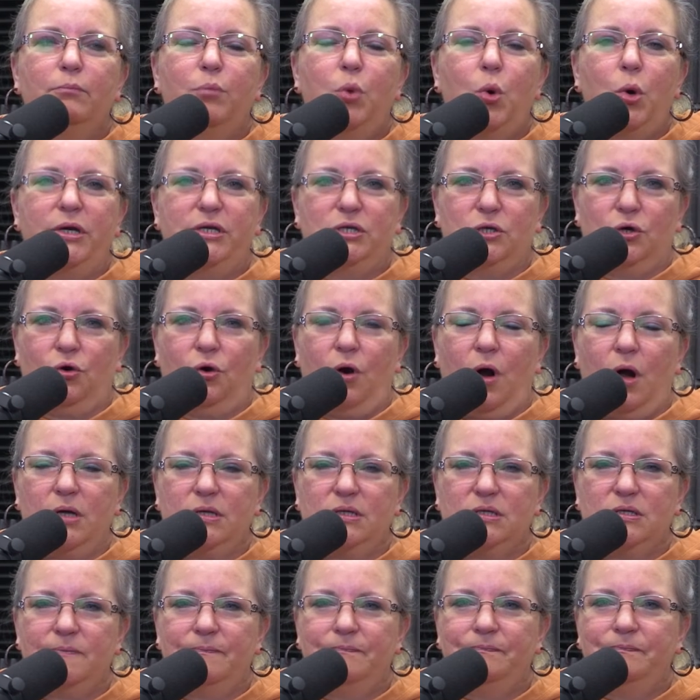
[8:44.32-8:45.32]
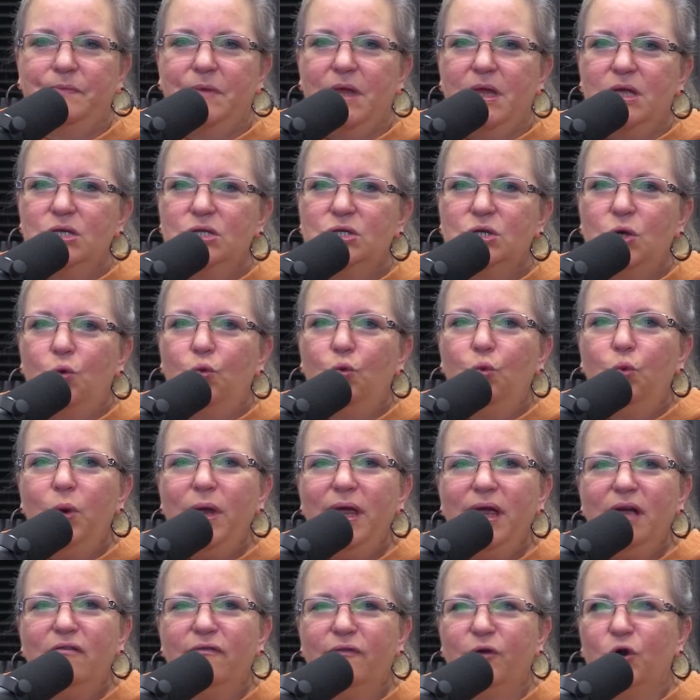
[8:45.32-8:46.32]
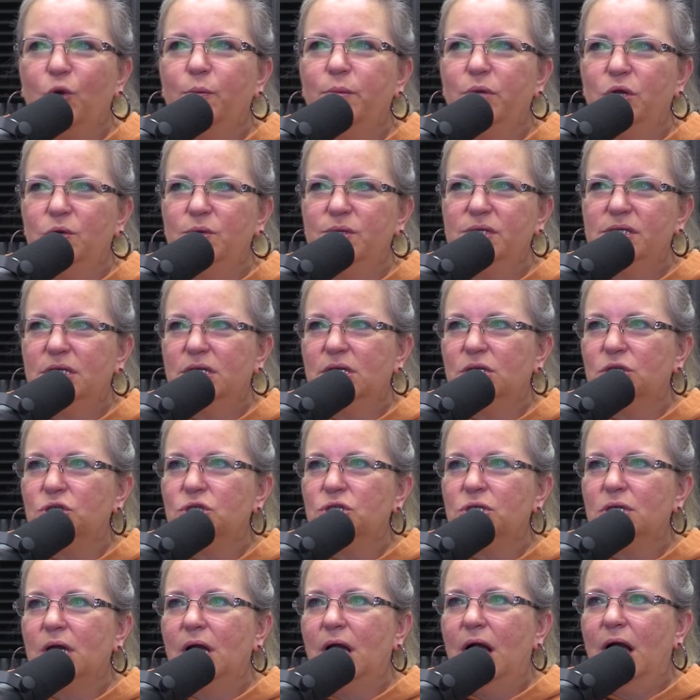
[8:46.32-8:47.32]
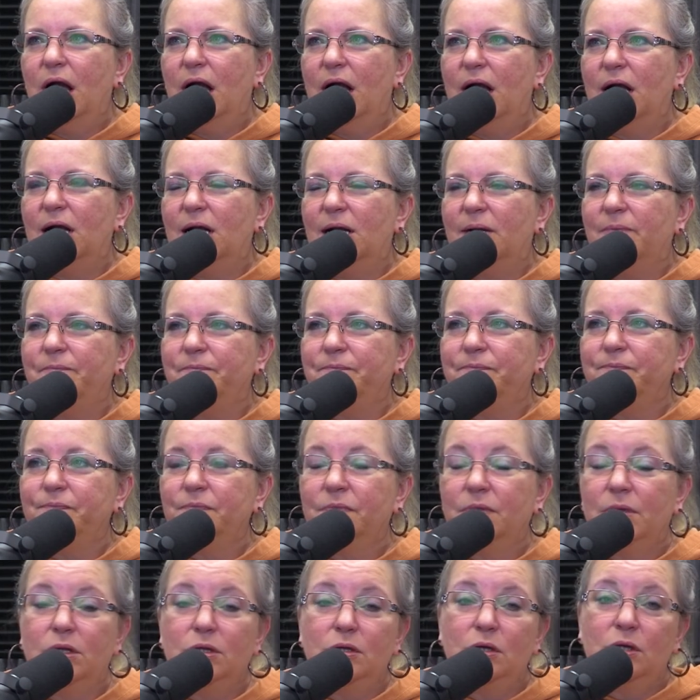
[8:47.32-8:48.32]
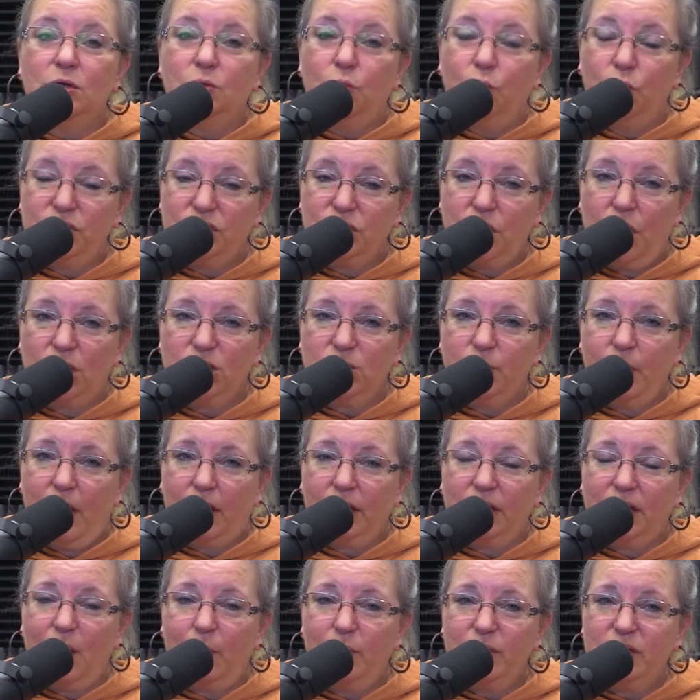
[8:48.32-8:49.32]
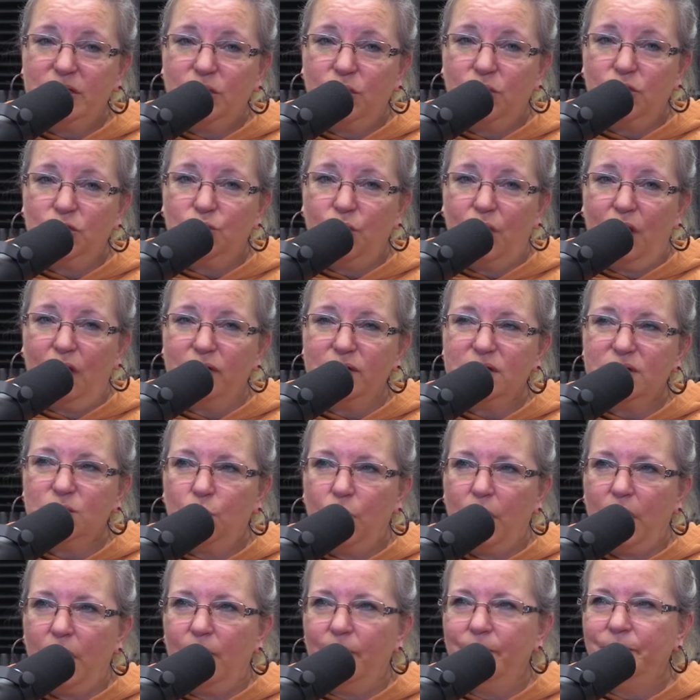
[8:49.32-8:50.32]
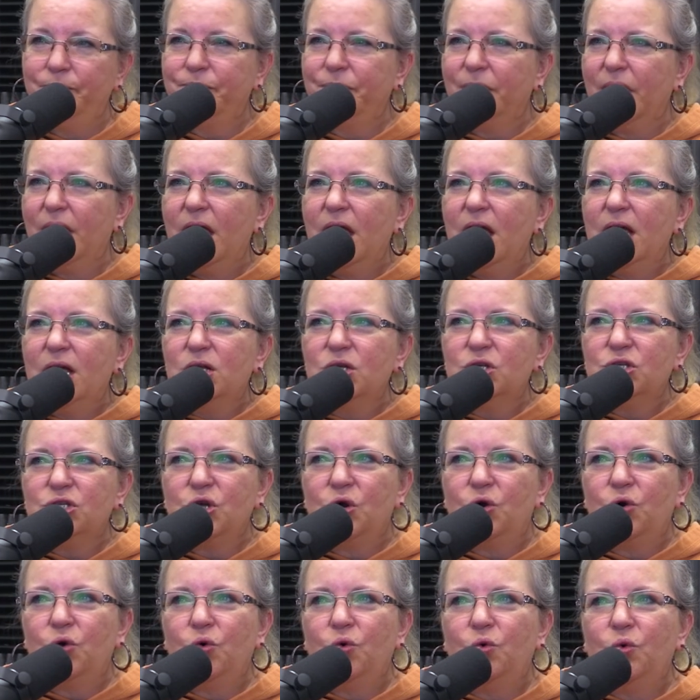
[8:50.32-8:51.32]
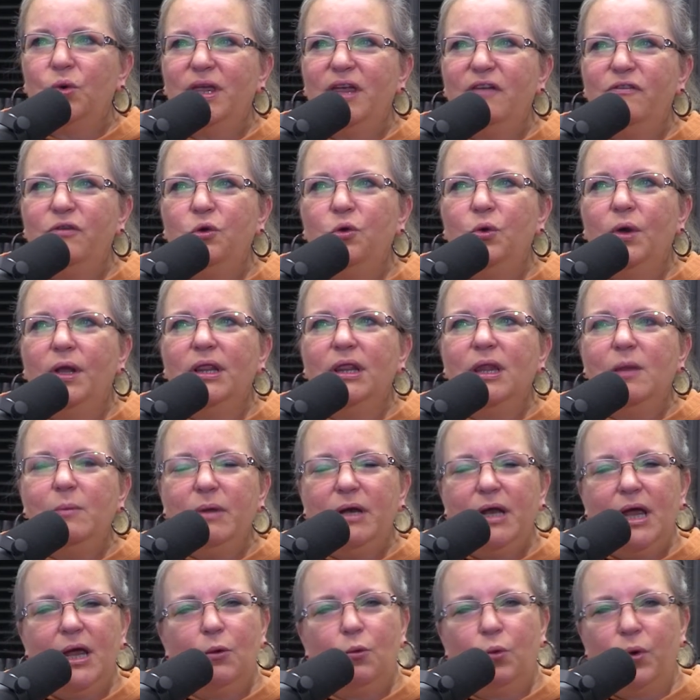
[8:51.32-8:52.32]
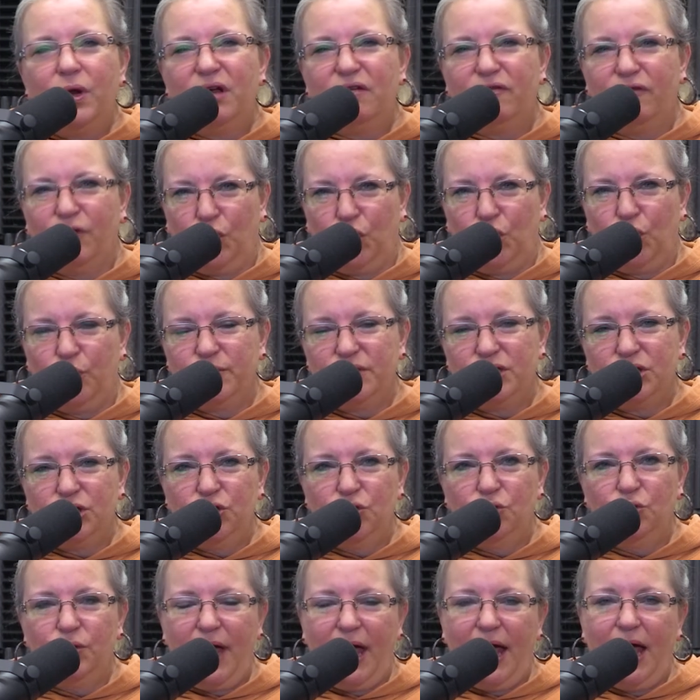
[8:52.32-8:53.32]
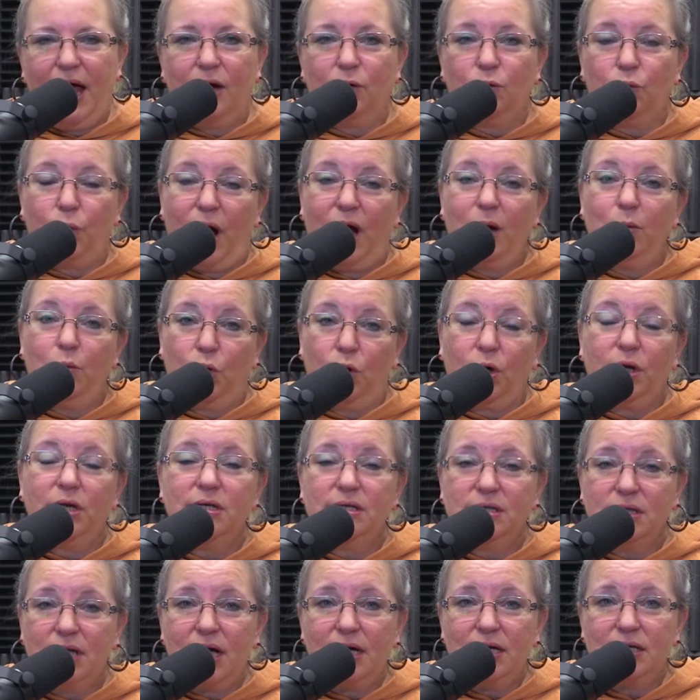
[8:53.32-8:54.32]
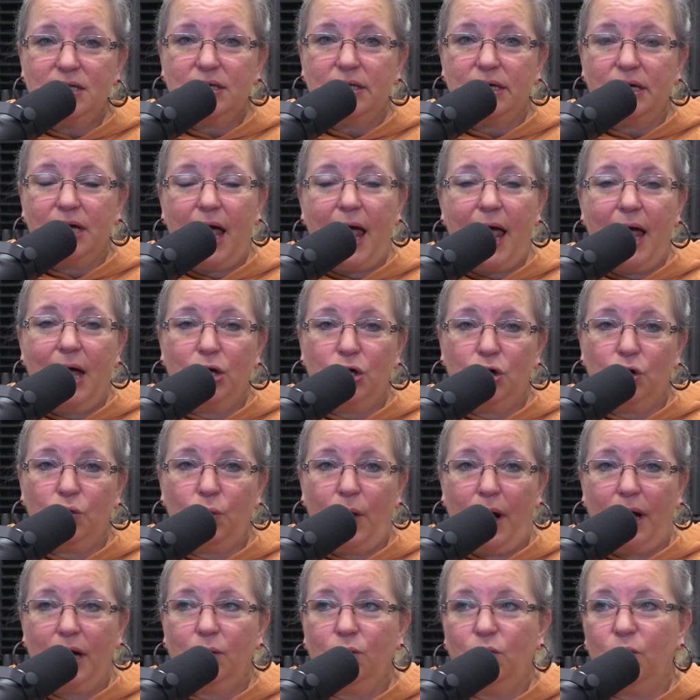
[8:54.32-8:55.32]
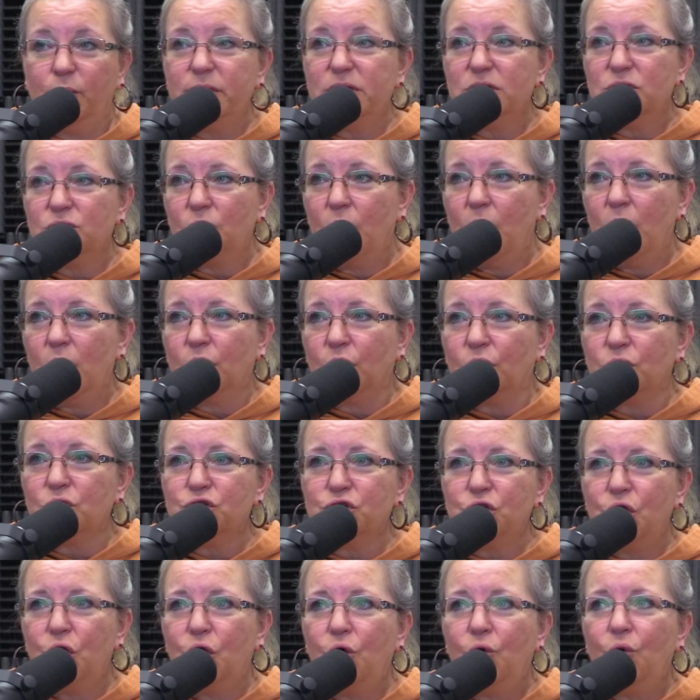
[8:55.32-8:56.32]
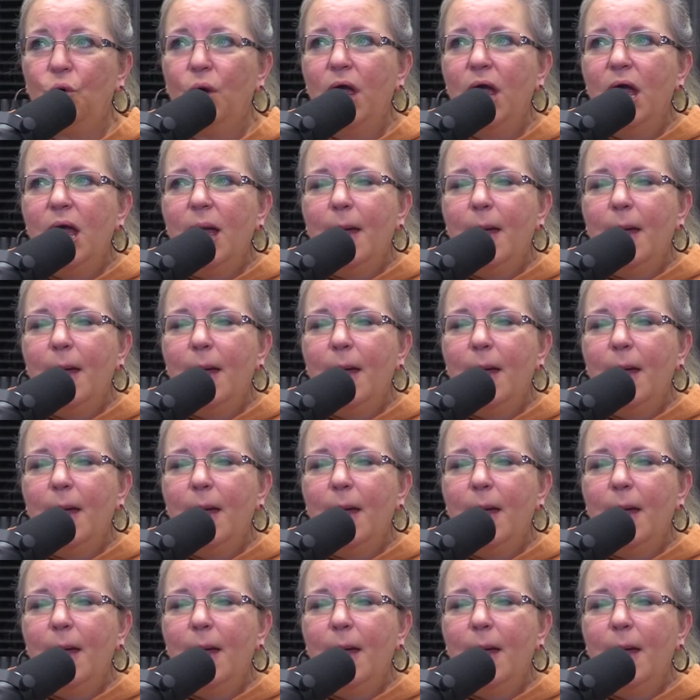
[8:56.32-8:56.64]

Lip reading: point across. So weak verb usage was talked about in episode 12 as well. So if you eliminate weak verbs, you can write more concisely and your writing will be stronger. So